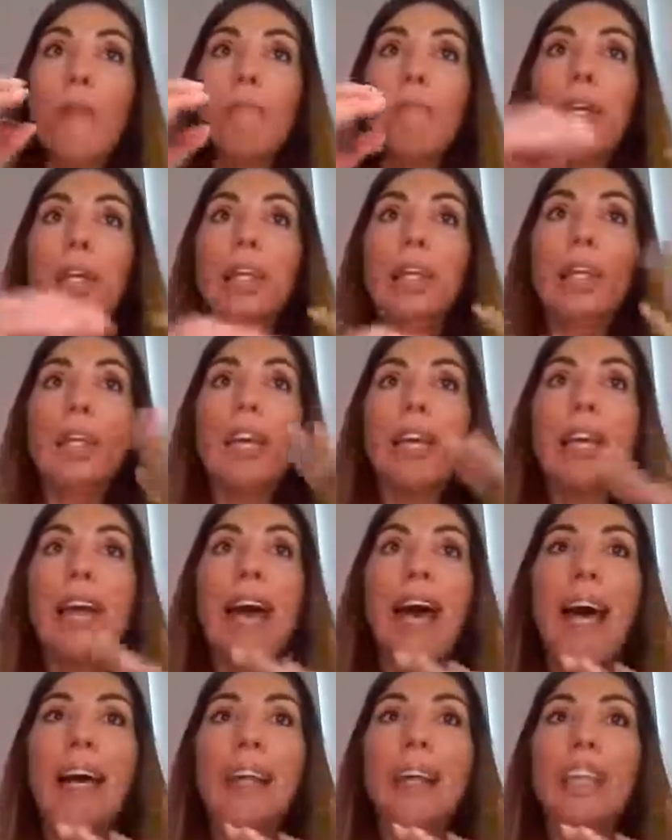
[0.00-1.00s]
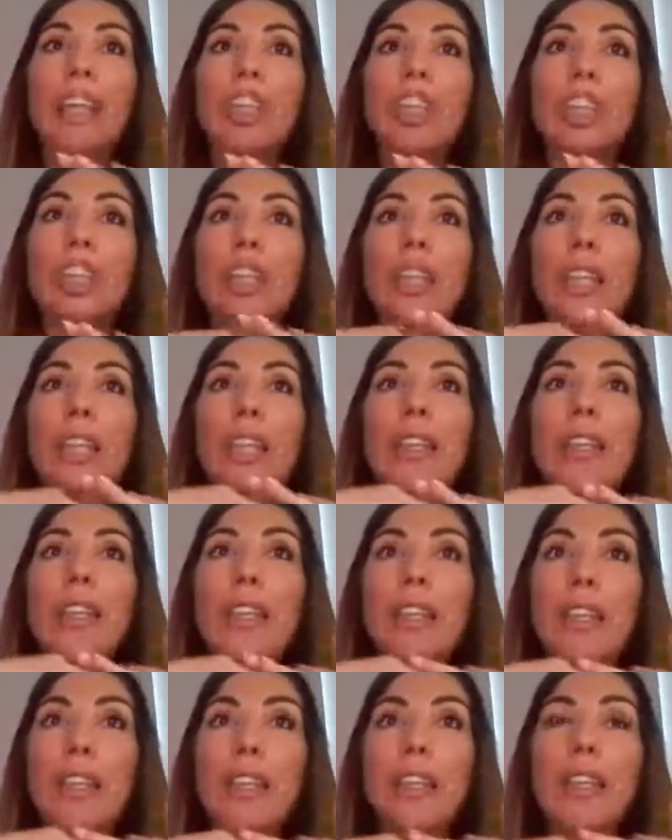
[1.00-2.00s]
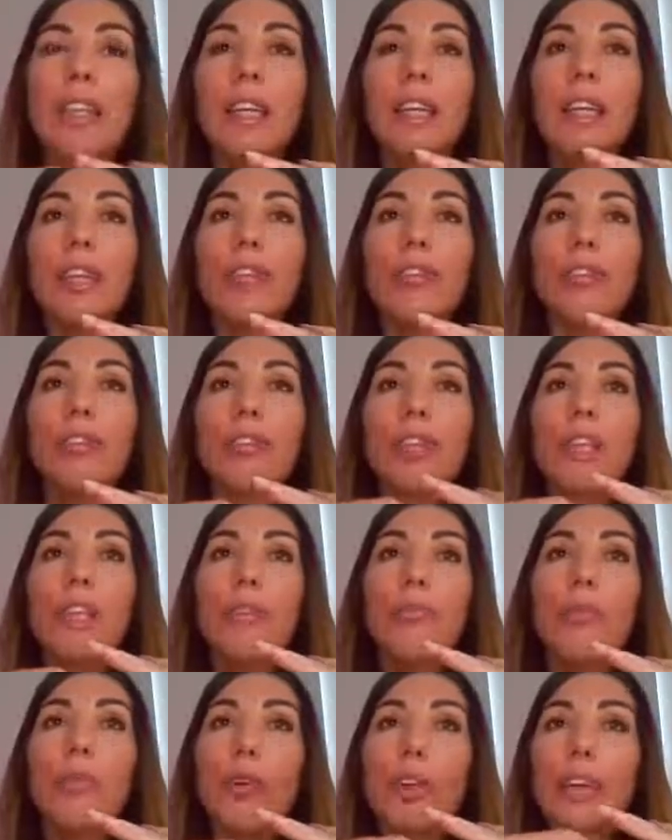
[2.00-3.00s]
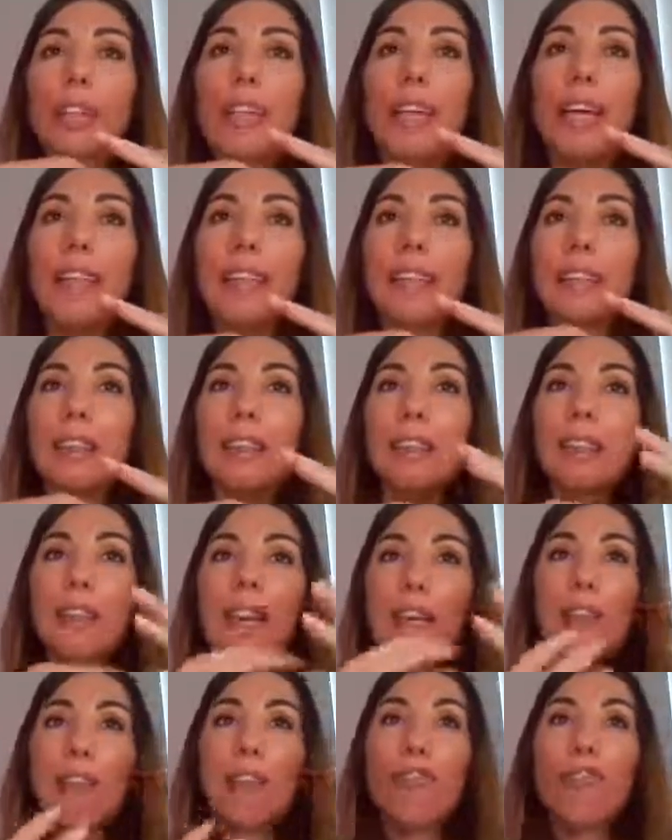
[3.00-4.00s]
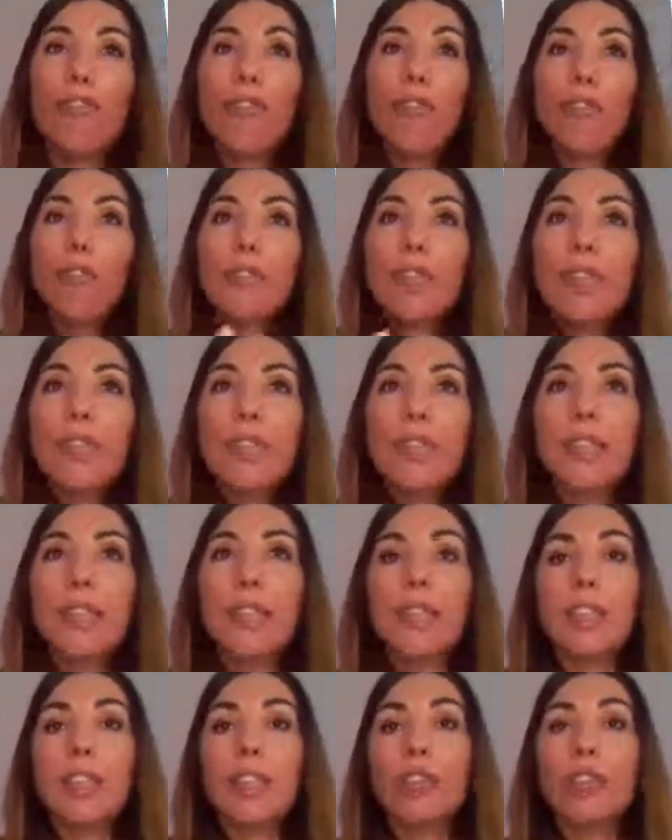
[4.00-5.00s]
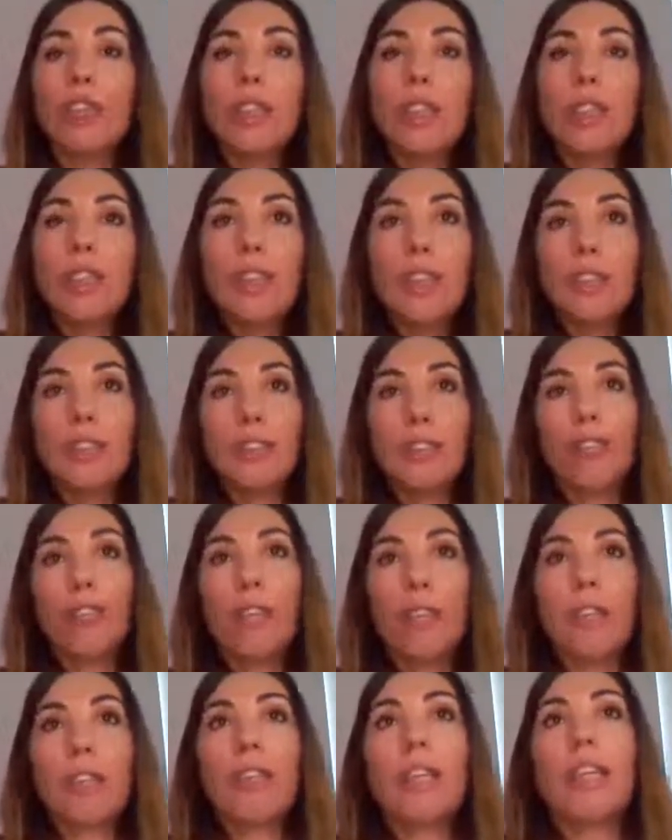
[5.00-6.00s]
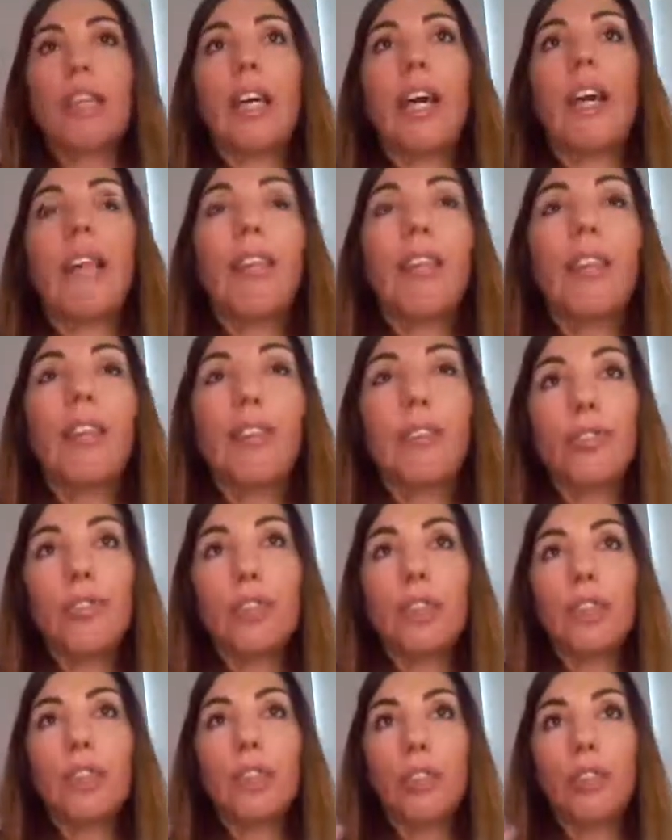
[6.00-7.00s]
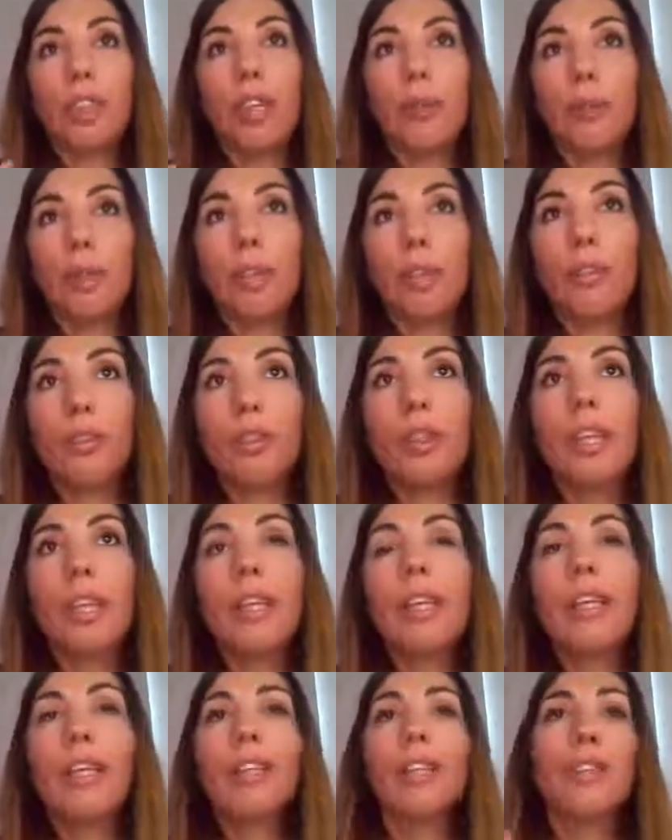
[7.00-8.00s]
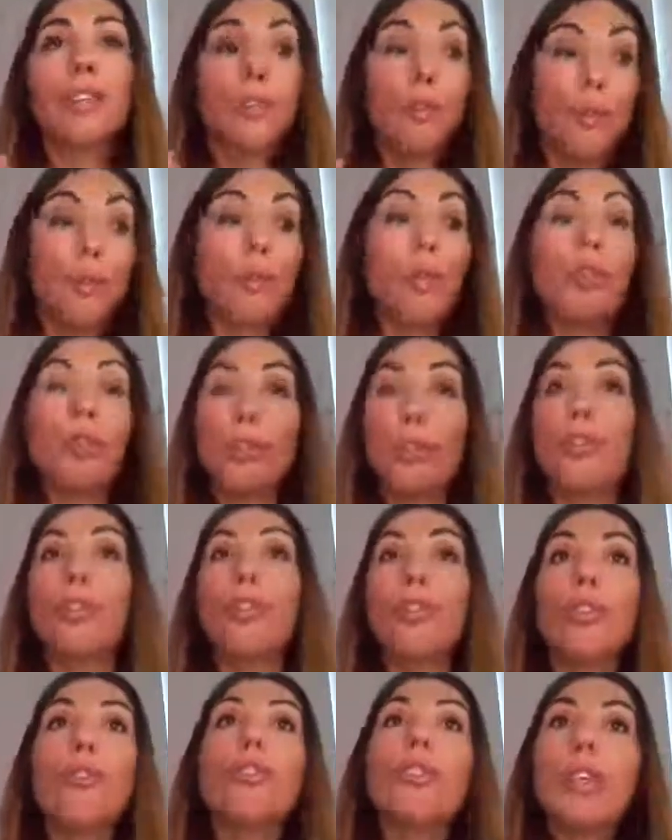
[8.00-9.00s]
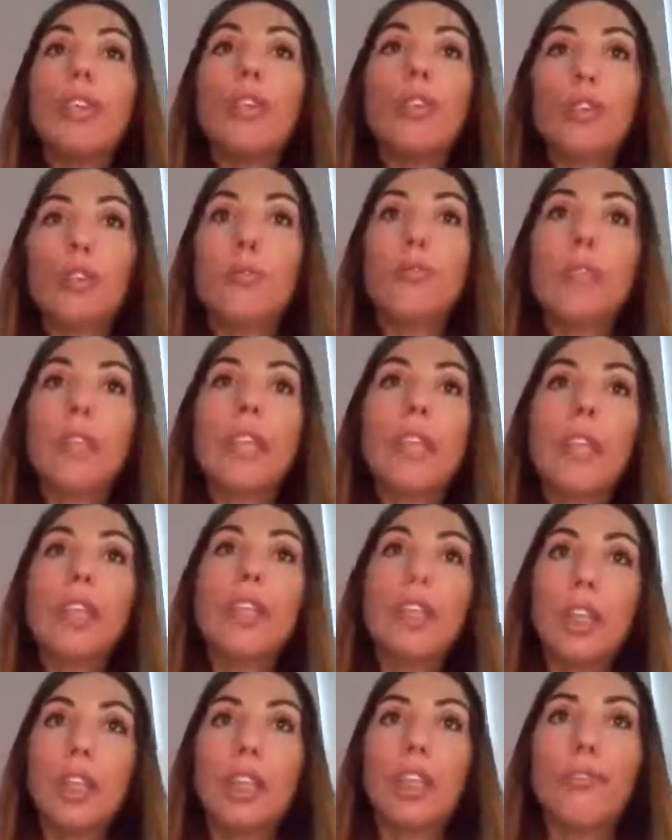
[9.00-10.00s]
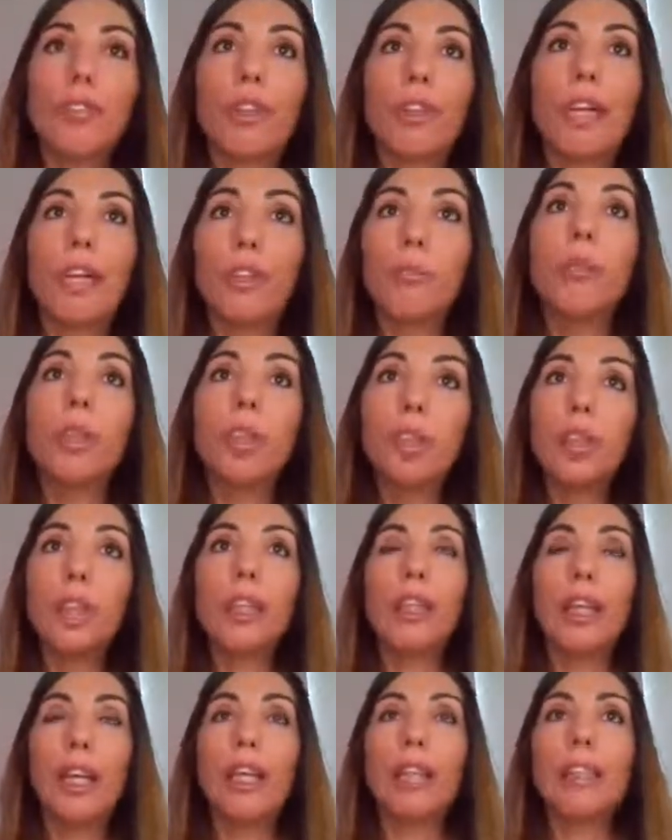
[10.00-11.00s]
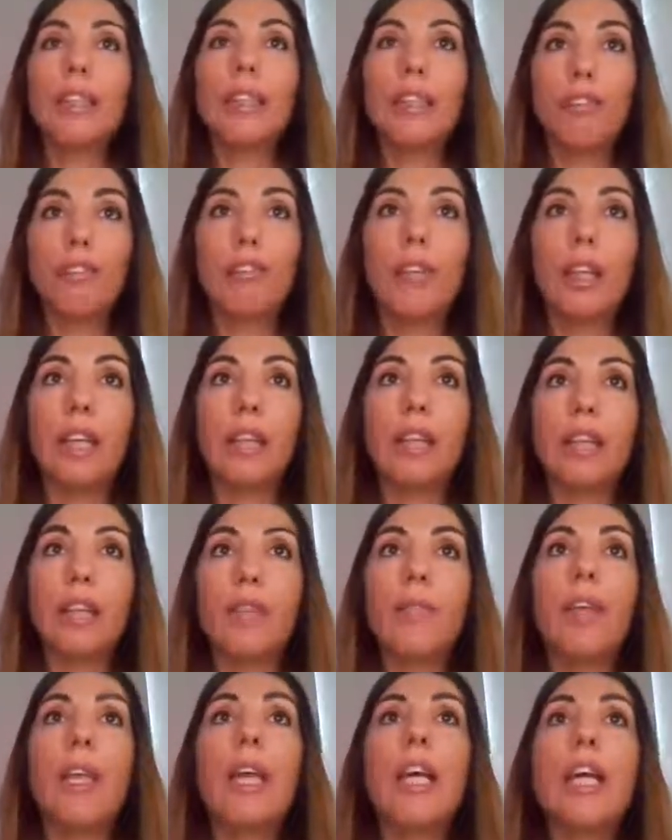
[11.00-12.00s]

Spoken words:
but you can add the shading to give more that fullness, that 3D effect that I love to see on eyebrows. So we do use a lot of blend shade for clients, definitely.